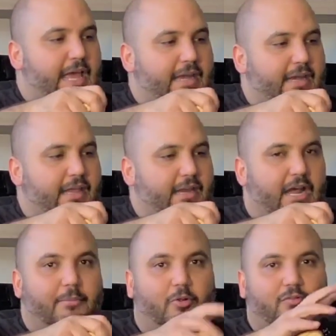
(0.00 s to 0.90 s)
And then
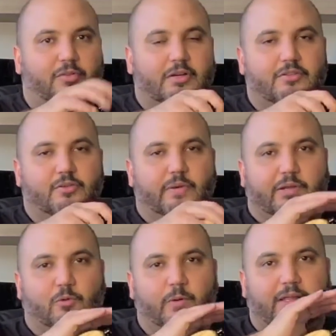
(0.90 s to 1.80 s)
I'm also going to do a
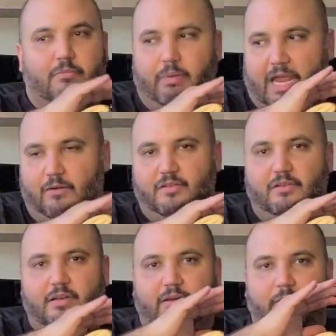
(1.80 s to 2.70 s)
quick
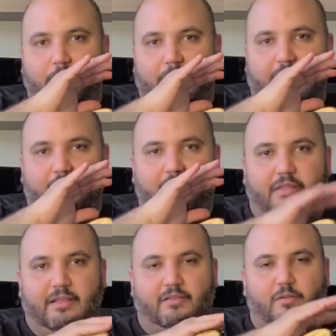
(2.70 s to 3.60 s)
comparison and compare
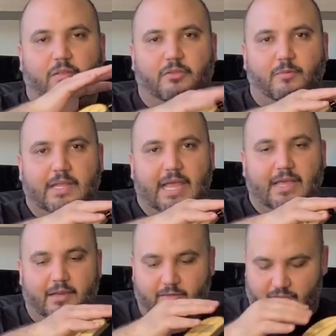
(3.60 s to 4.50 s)
this to the 380.